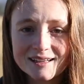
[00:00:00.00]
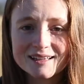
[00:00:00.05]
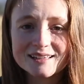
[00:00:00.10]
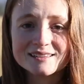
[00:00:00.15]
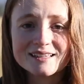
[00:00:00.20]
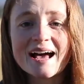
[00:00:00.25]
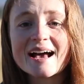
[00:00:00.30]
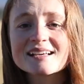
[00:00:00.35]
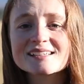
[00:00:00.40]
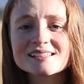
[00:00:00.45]

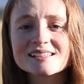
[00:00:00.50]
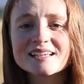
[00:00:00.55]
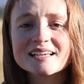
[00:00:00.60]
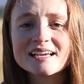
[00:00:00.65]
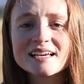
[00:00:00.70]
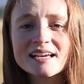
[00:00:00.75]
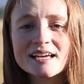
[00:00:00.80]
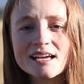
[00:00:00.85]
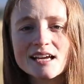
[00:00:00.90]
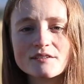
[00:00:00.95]

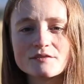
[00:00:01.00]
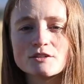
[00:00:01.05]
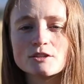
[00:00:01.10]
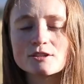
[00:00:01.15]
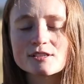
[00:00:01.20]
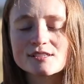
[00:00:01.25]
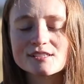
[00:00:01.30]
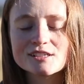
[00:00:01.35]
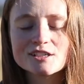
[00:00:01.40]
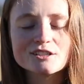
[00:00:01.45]
Lastly, if you
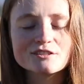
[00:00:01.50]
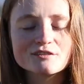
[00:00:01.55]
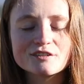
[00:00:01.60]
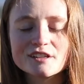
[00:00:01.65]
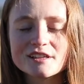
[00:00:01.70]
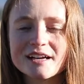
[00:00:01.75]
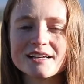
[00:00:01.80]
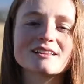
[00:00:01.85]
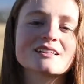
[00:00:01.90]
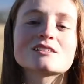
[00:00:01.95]
still feel
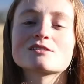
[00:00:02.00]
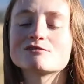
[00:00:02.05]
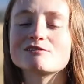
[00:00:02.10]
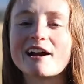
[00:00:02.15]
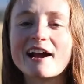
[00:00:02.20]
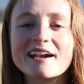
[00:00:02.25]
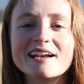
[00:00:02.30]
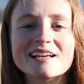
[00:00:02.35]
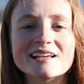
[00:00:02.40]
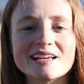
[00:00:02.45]
like this
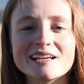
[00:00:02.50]
writing